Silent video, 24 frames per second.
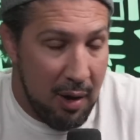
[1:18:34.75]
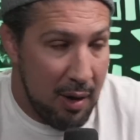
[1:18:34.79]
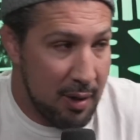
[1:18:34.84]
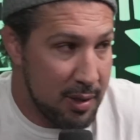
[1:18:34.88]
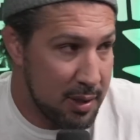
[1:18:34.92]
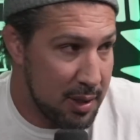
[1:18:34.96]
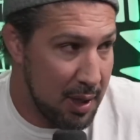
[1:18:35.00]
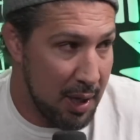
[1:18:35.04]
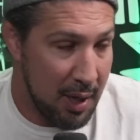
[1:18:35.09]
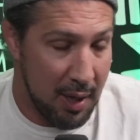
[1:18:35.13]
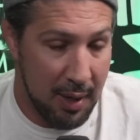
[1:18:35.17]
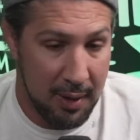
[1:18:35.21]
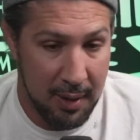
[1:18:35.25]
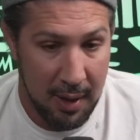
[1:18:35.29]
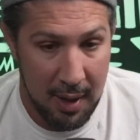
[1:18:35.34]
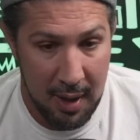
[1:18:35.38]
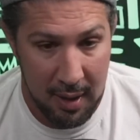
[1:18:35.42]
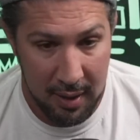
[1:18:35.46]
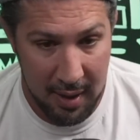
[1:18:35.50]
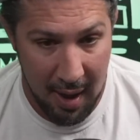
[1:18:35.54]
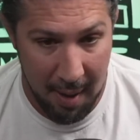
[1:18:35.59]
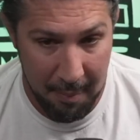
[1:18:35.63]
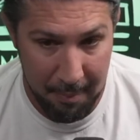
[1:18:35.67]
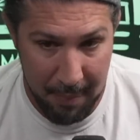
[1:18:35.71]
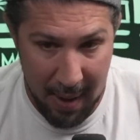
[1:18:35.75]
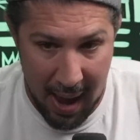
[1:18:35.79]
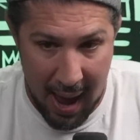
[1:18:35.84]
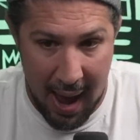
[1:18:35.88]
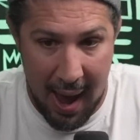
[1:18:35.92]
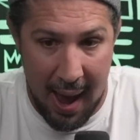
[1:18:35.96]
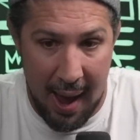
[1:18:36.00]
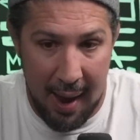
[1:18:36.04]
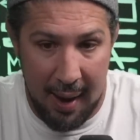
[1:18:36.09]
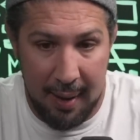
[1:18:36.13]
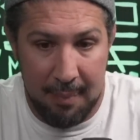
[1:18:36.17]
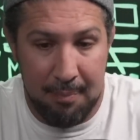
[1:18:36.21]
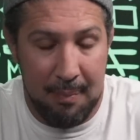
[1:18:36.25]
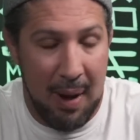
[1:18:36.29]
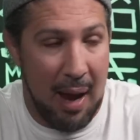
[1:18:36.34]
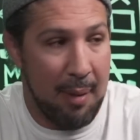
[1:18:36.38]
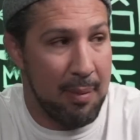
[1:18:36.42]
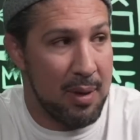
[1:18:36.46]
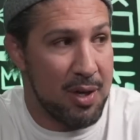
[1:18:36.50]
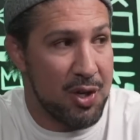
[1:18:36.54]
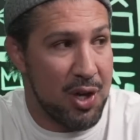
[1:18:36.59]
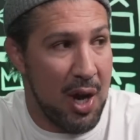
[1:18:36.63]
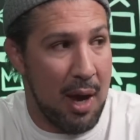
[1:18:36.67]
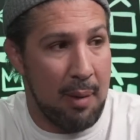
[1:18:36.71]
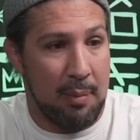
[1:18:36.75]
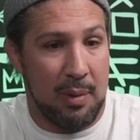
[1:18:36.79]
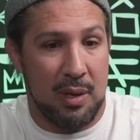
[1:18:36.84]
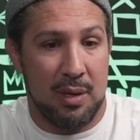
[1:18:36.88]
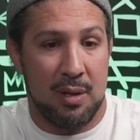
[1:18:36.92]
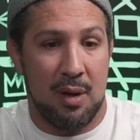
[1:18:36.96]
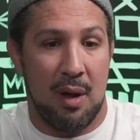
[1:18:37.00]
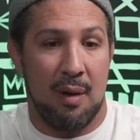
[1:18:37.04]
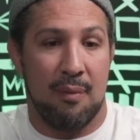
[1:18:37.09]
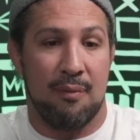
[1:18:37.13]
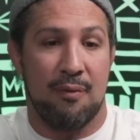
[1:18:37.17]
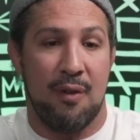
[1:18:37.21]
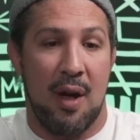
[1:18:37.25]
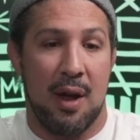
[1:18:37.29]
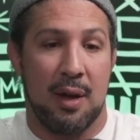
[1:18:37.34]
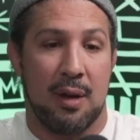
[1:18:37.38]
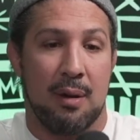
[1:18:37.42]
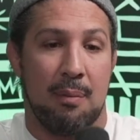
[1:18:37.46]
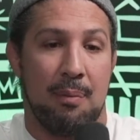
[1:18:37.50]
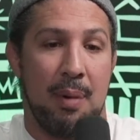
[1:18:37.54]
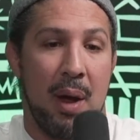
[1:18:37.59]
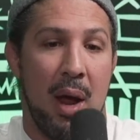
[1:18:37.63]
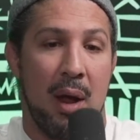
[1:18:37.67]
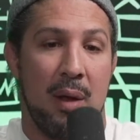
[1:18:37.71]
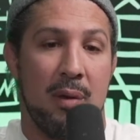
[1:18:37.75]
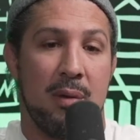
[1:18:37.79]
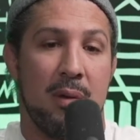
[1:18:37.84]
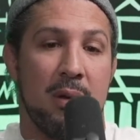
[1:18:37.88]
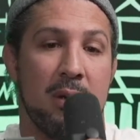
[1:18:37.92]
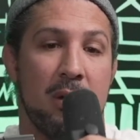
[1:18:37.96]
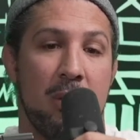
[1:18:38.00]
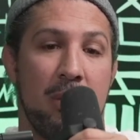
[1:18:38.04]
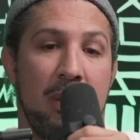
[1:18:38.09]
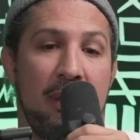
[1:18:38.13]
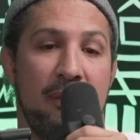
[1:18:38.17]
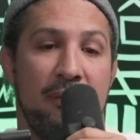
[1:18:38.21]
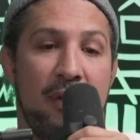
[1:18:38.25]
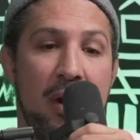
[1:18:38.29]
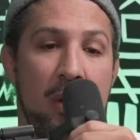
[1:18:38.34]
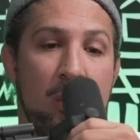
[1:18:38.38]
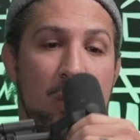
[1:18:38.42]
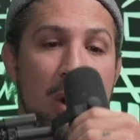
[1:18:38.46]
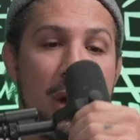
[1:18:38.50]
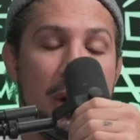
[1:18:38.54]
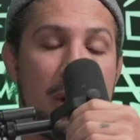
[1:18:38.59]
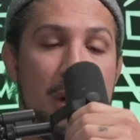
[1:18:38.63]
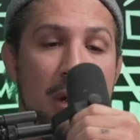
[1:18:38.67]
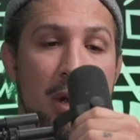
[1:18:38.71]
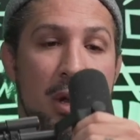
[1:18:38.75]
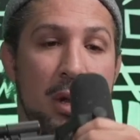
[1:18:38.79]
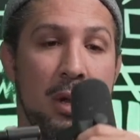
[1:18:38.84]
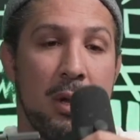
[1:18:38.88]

Garcia, that bad Mama Jamma's on fight companion. So it's gonna be a fun one.